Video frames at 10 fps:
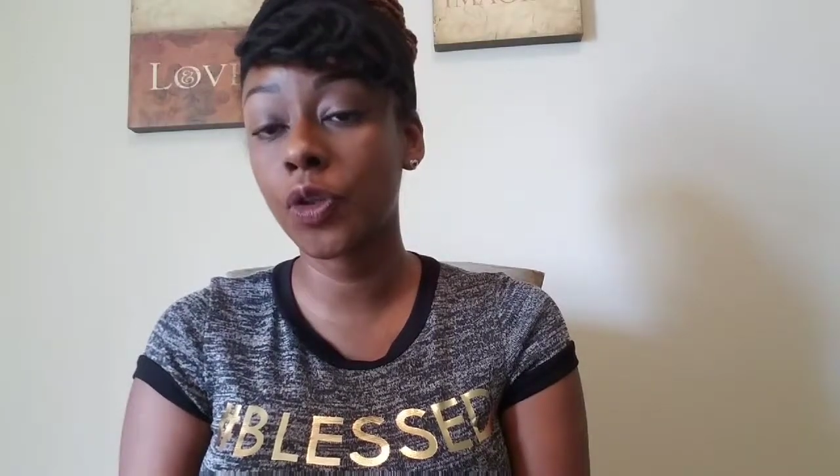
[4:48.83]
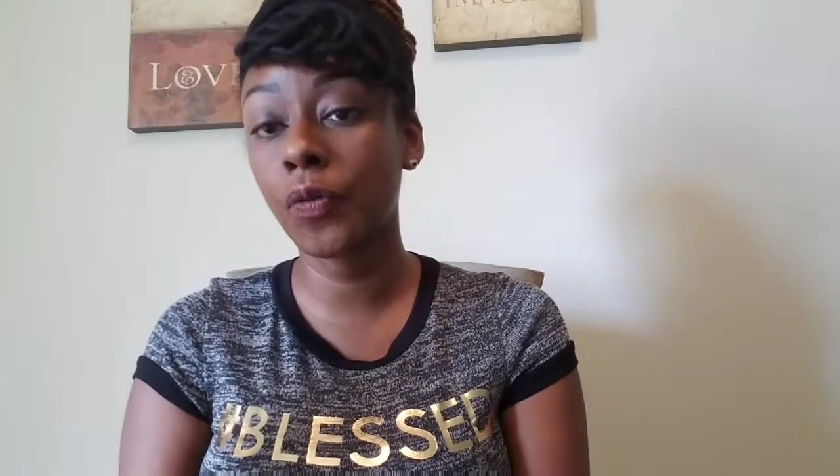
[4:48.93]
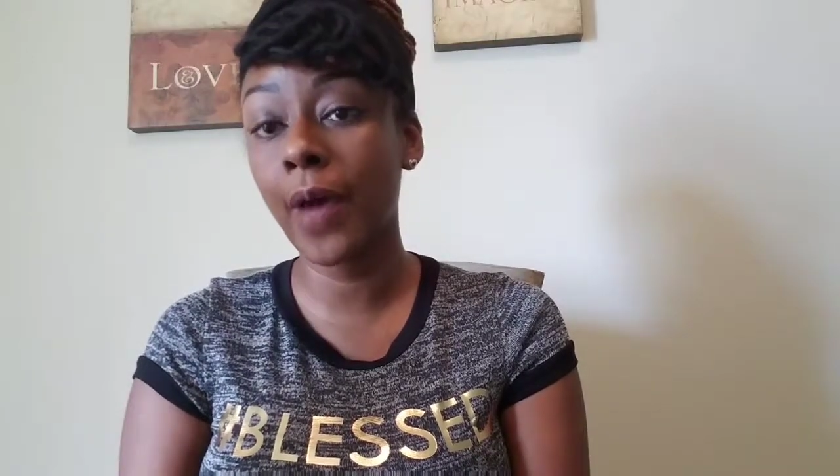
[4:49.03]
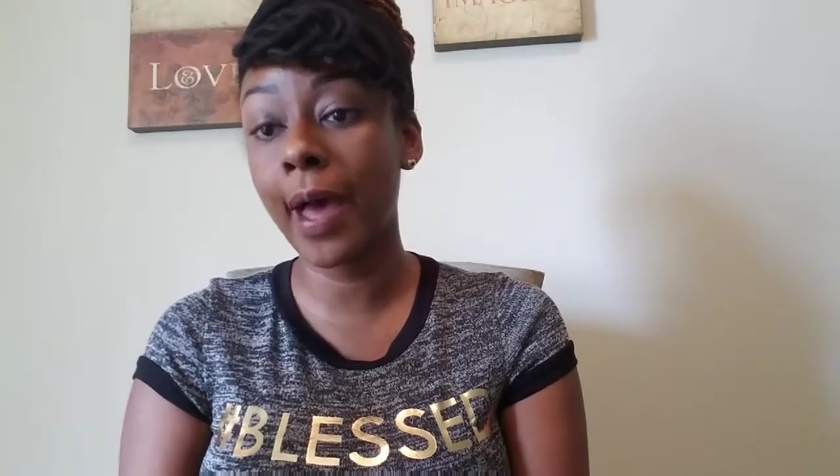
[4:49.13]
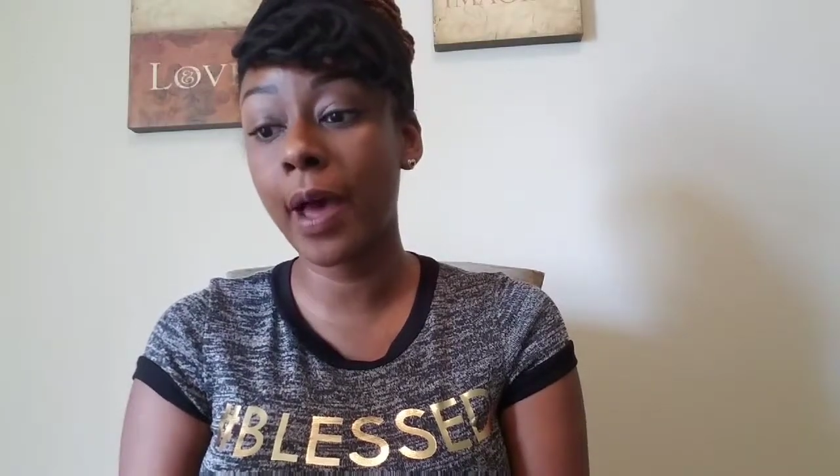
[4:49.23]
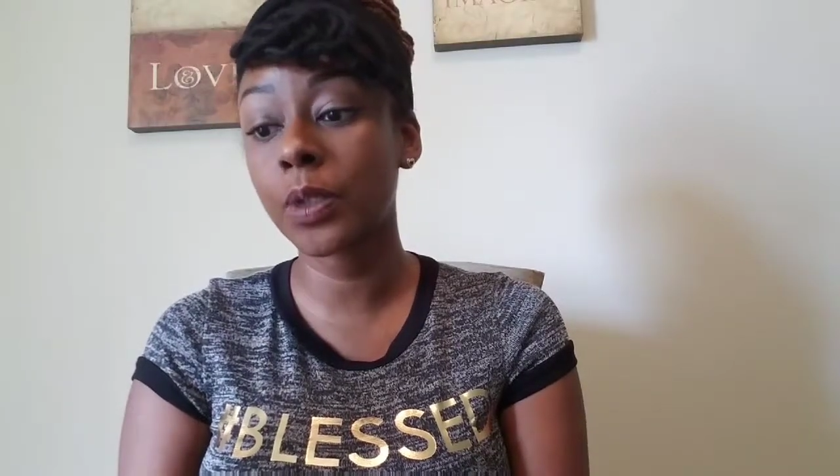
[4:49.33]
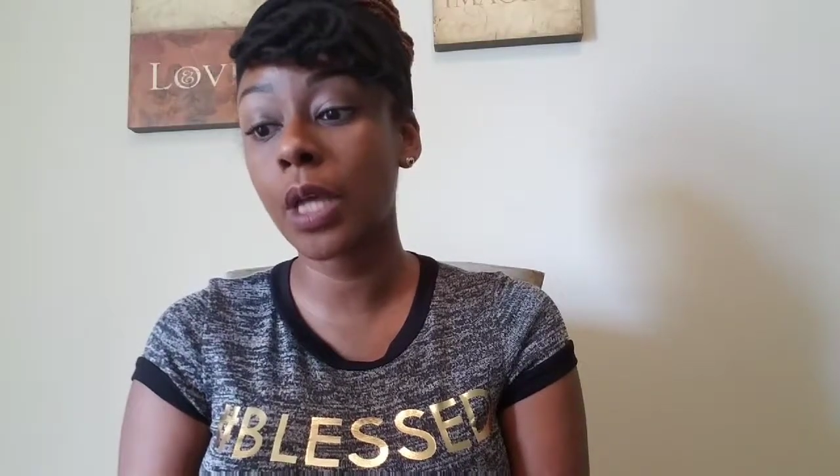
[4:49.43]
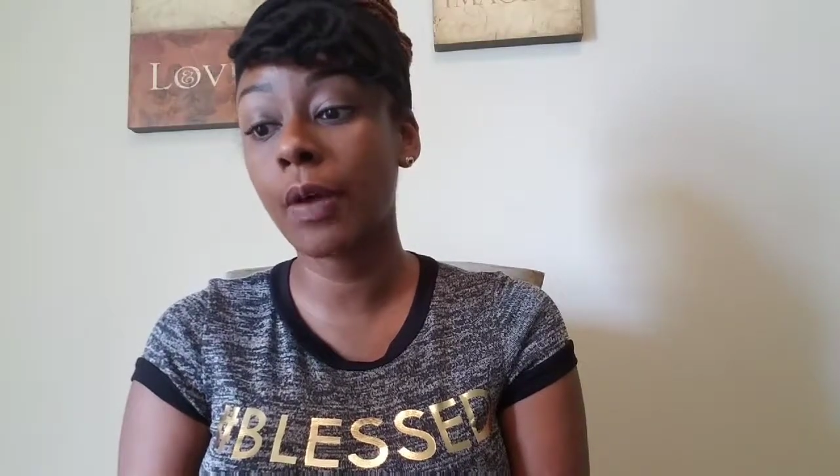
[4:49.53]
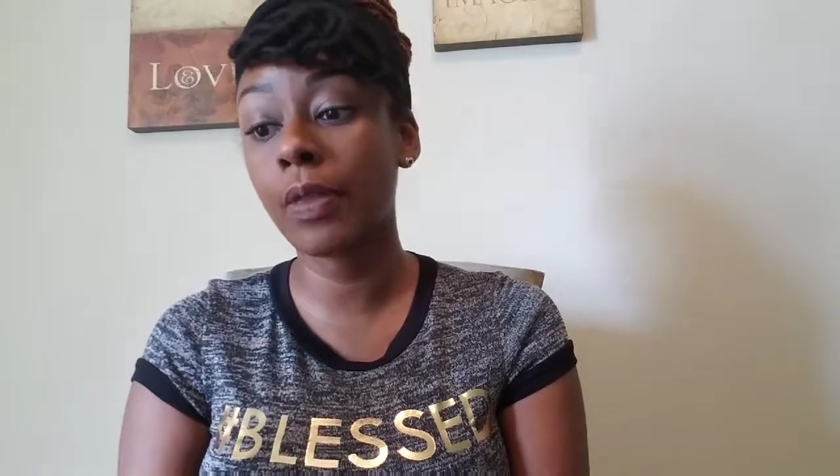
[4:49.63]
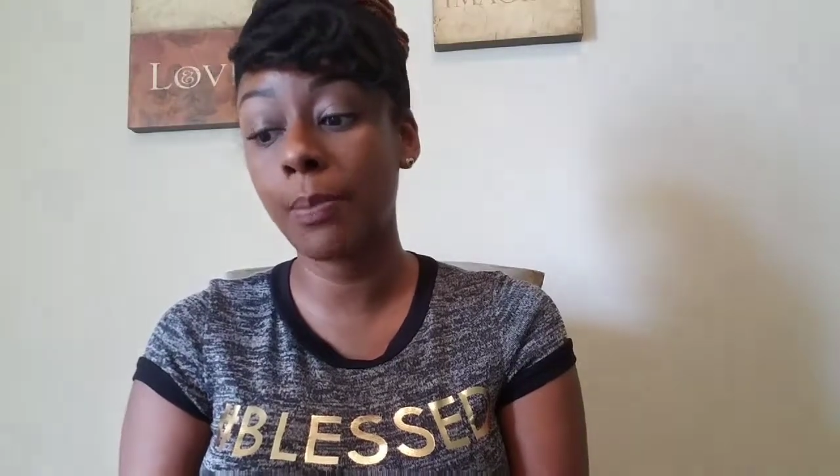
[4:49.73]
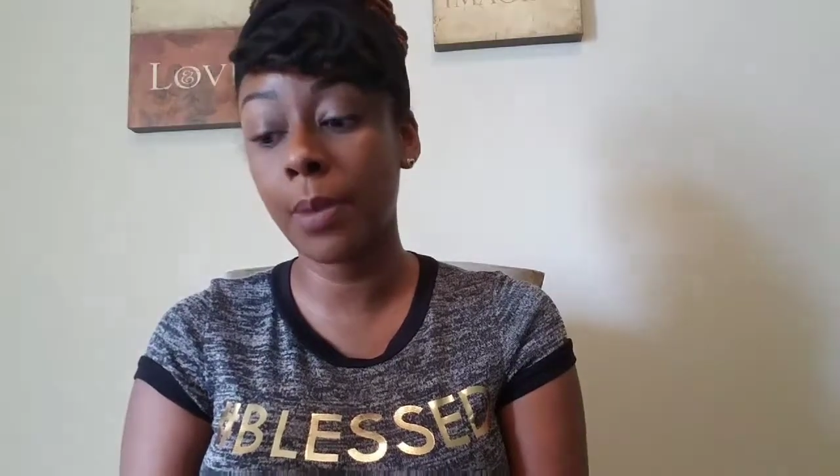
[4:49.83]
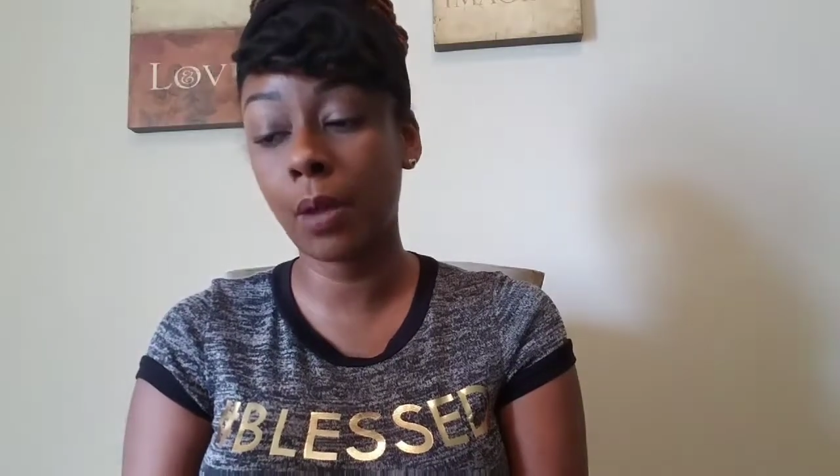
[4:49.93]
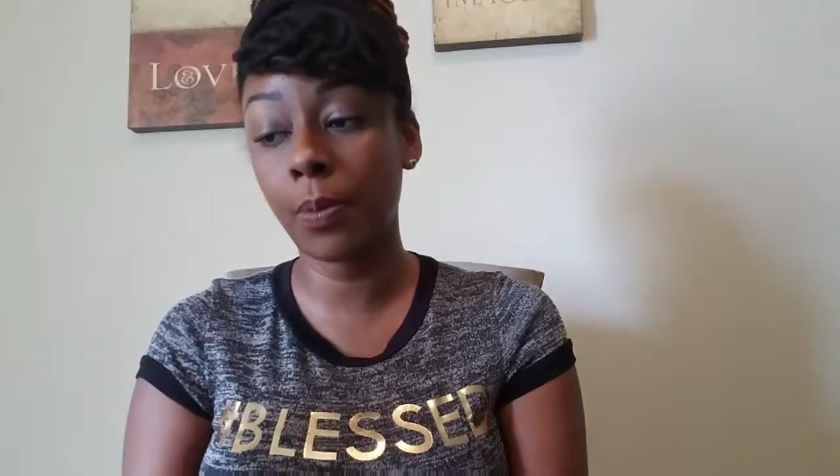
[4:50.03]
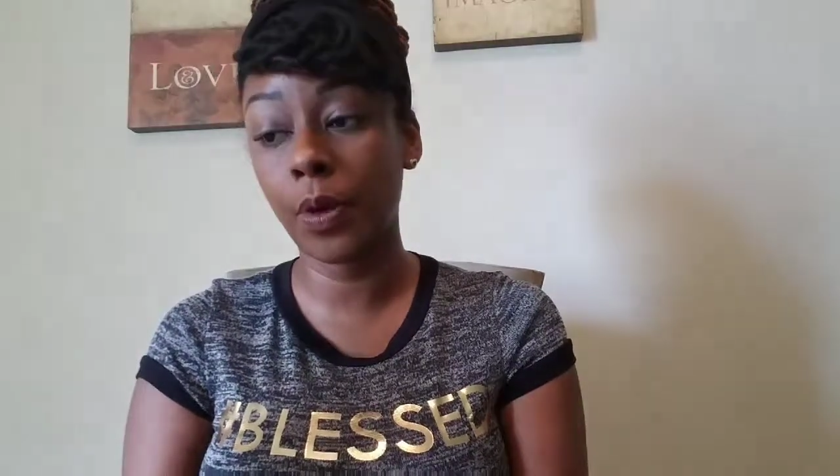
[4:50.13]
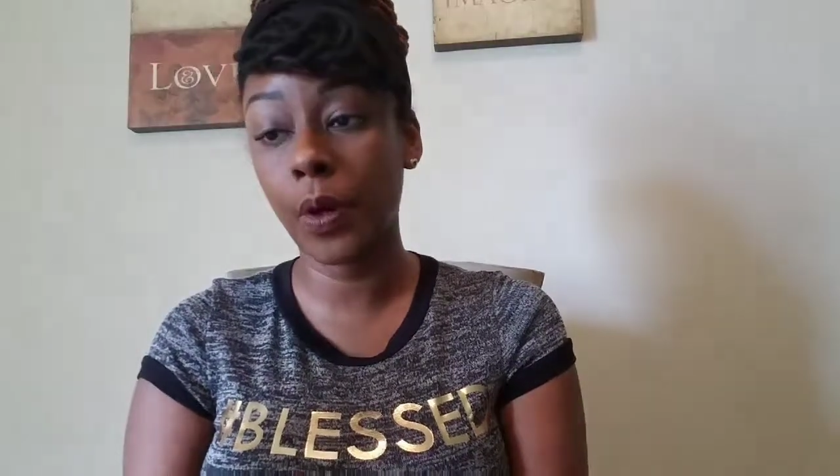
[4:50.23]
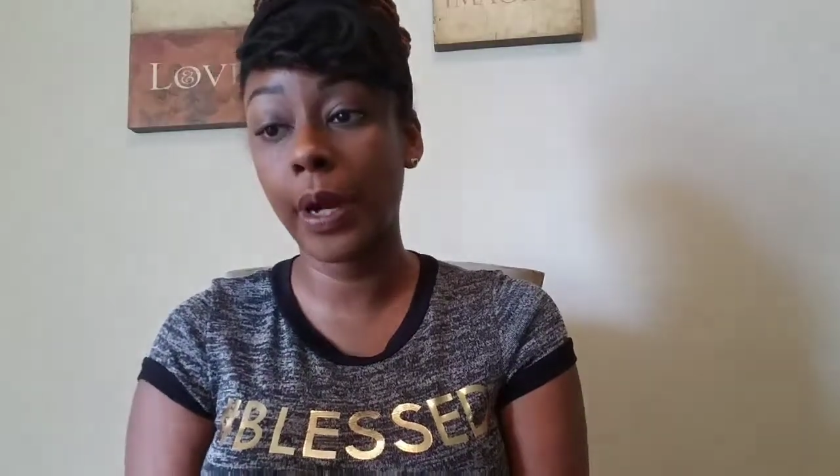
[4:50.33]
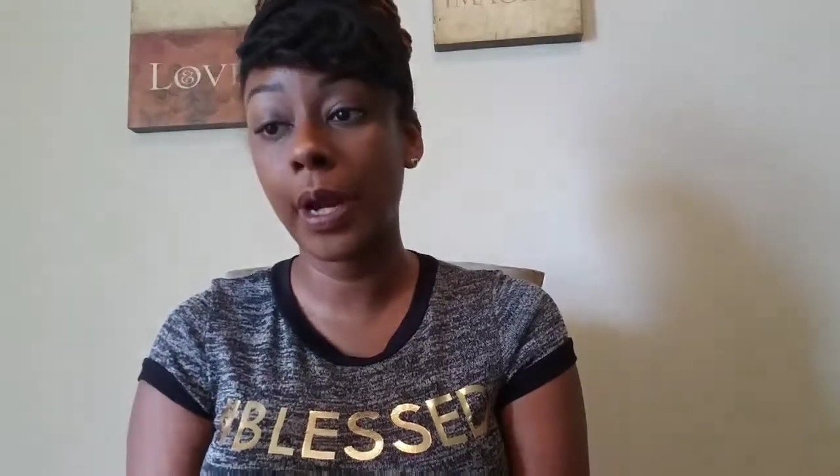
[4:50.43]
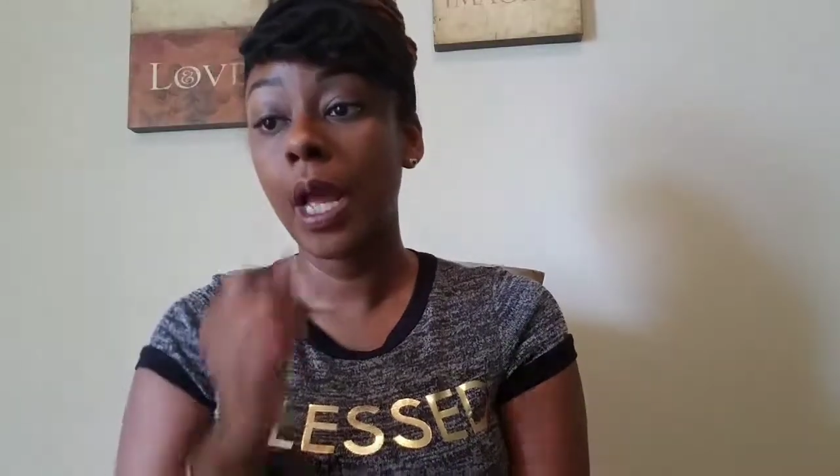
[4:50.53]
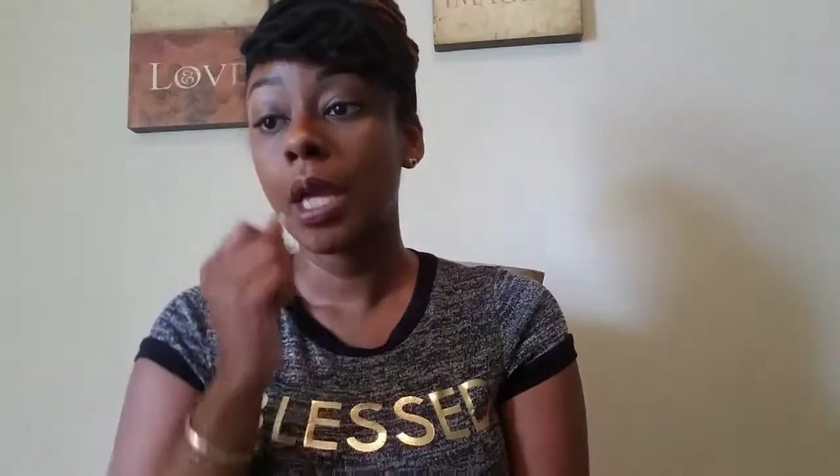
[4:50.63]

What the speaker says: 2 vials of the Menopur.